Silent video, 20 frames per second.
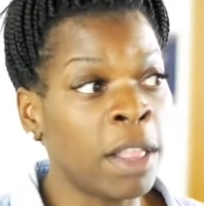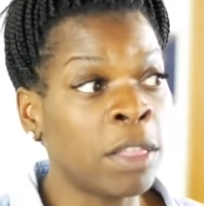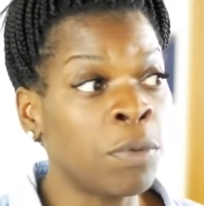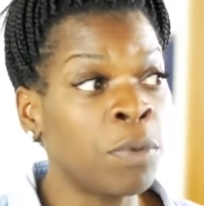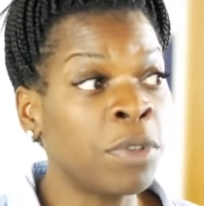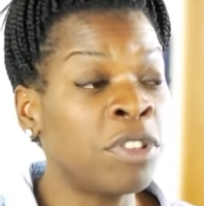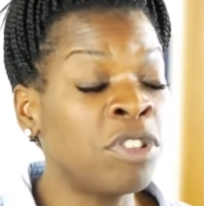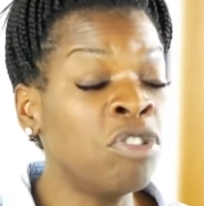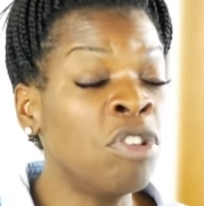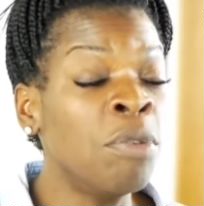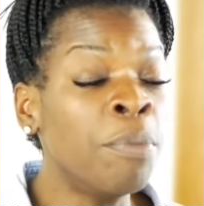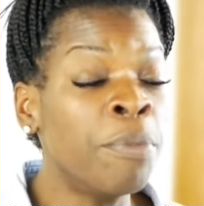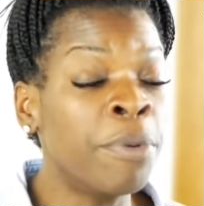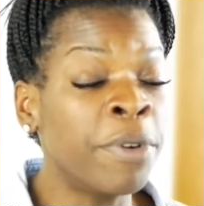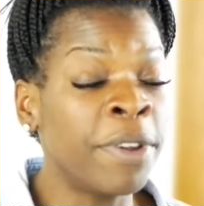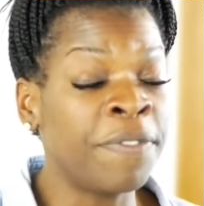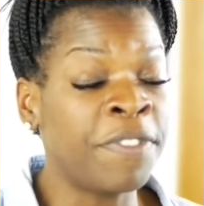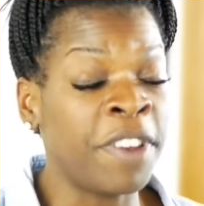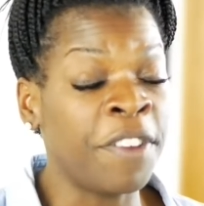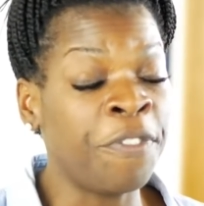there was a number
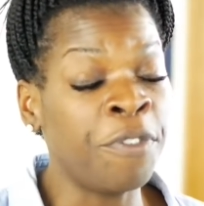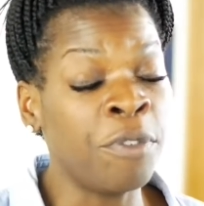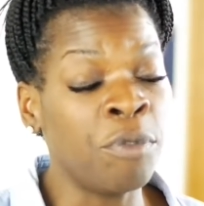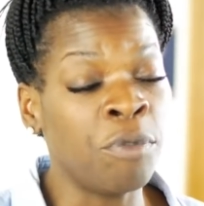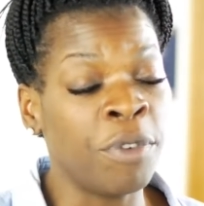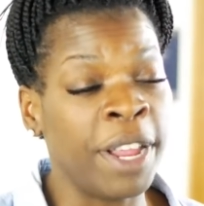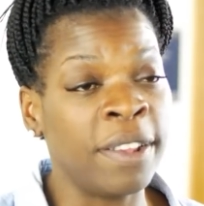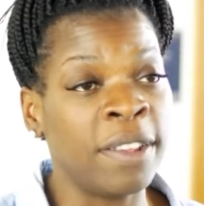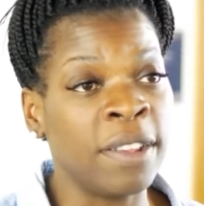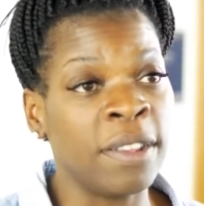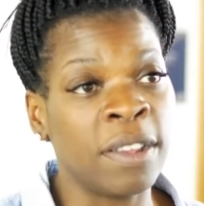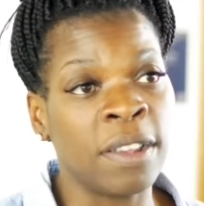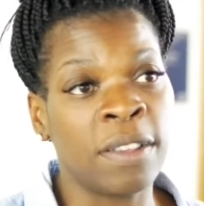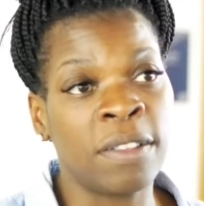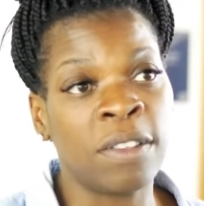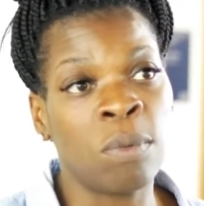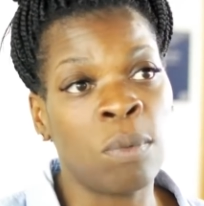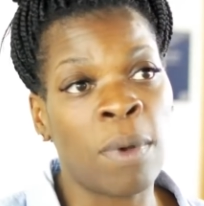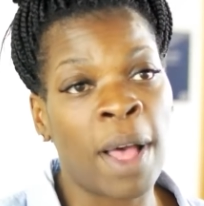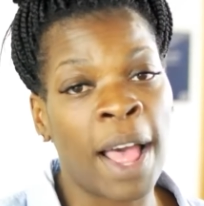of different reasons as
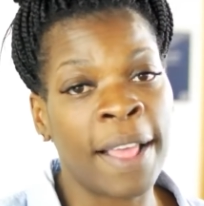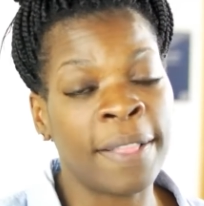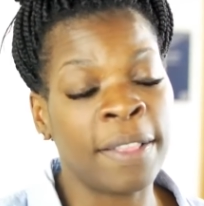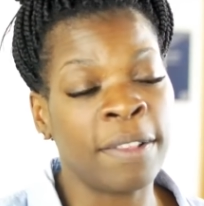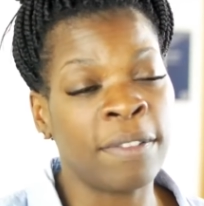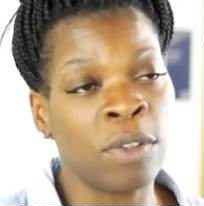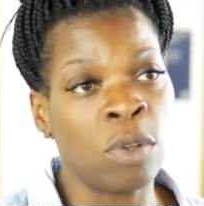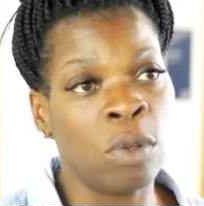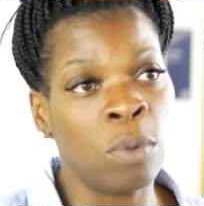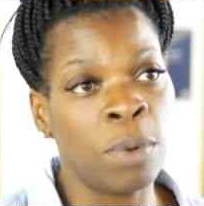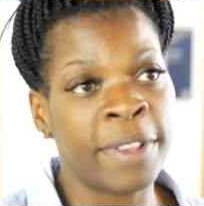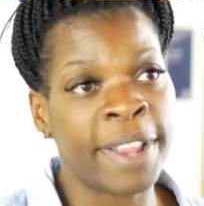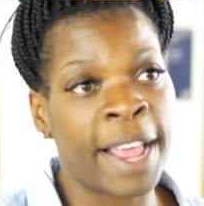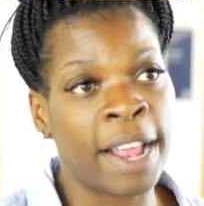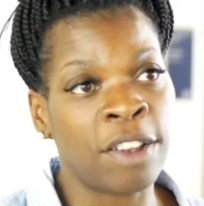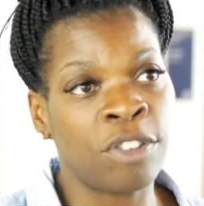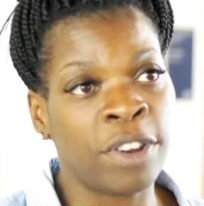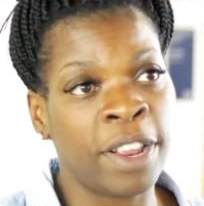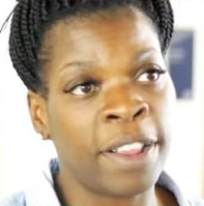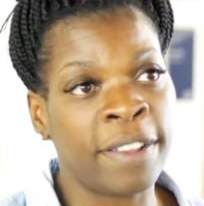to why the school was
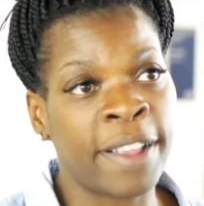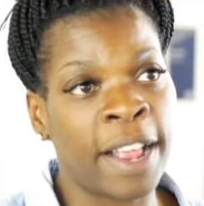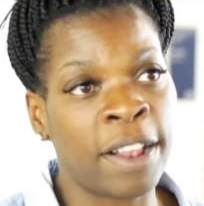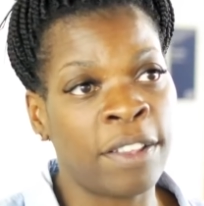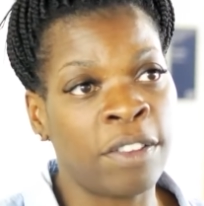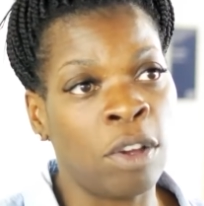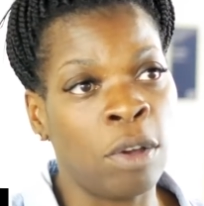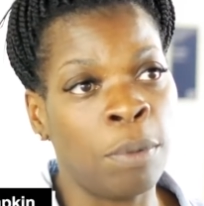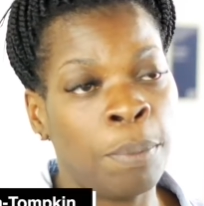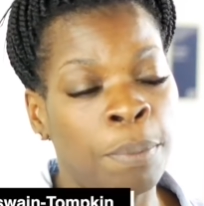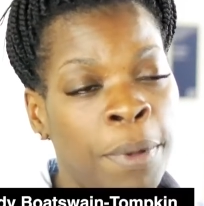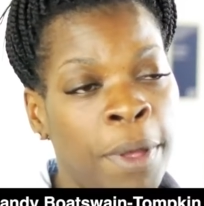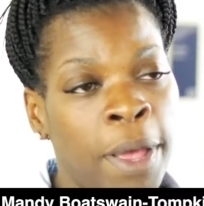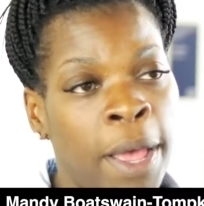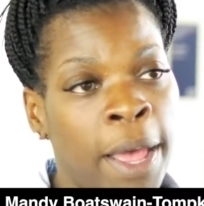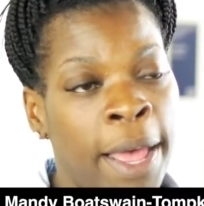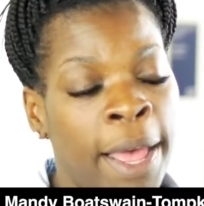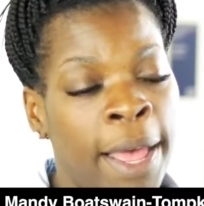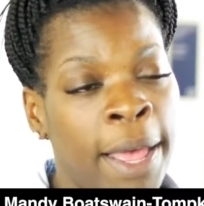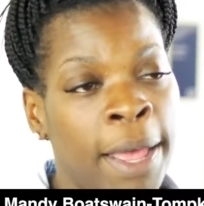actually set up.
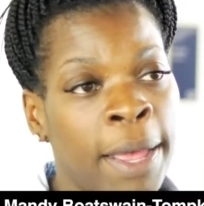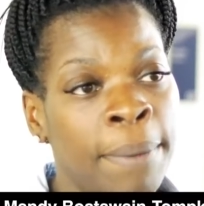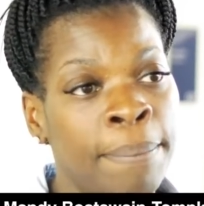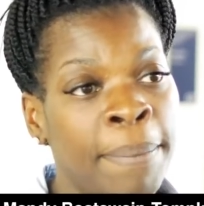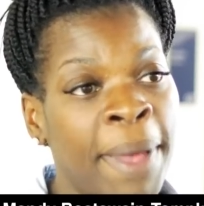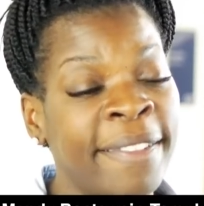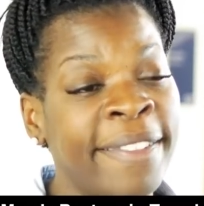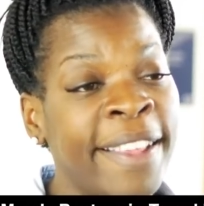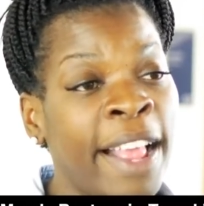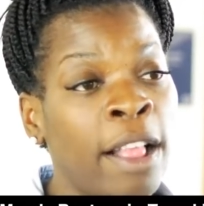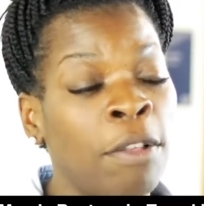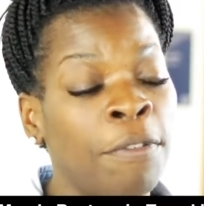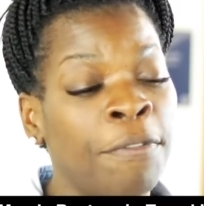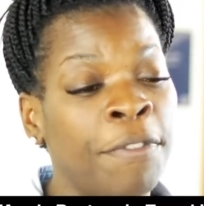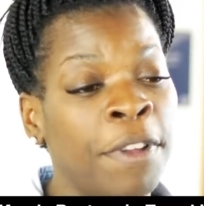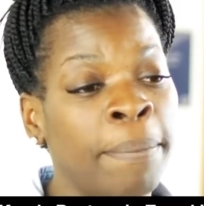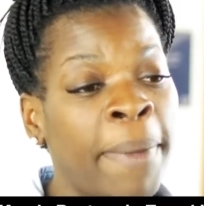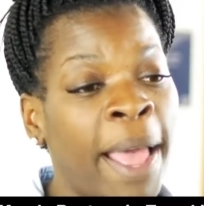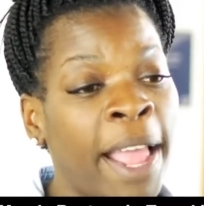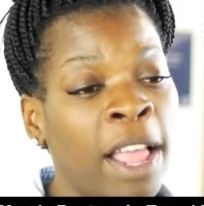Myself
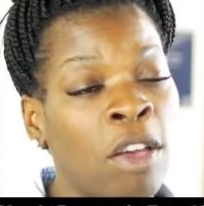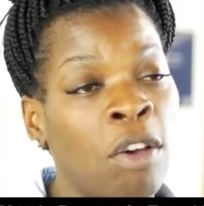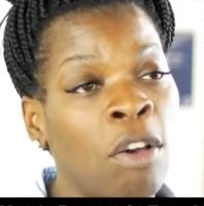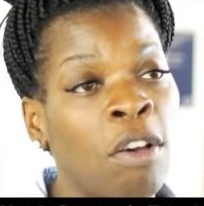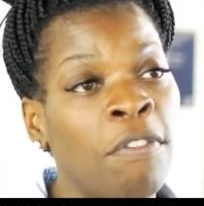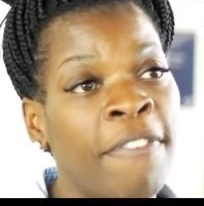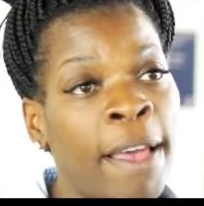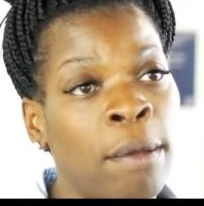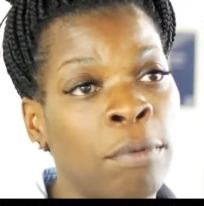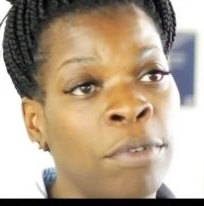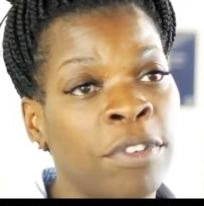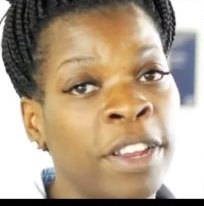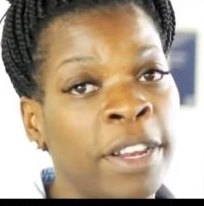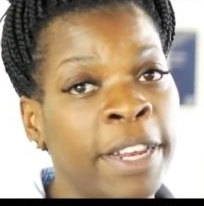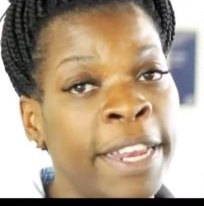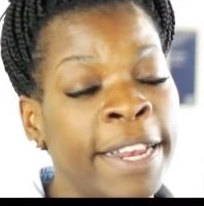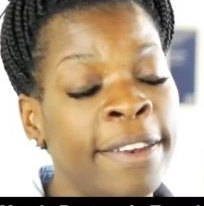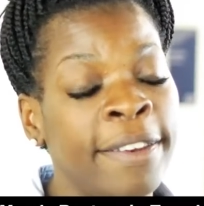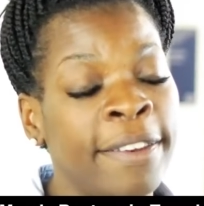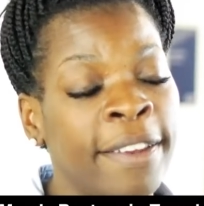and my co-founder,
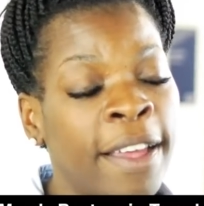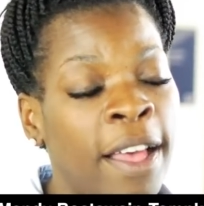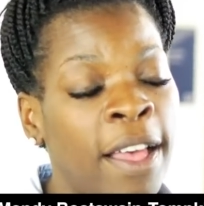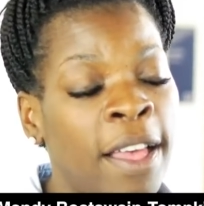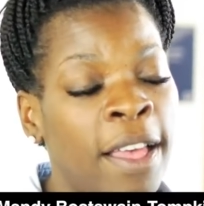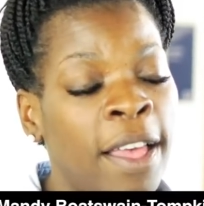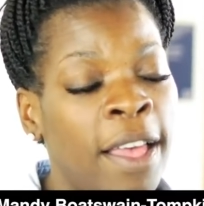Linda.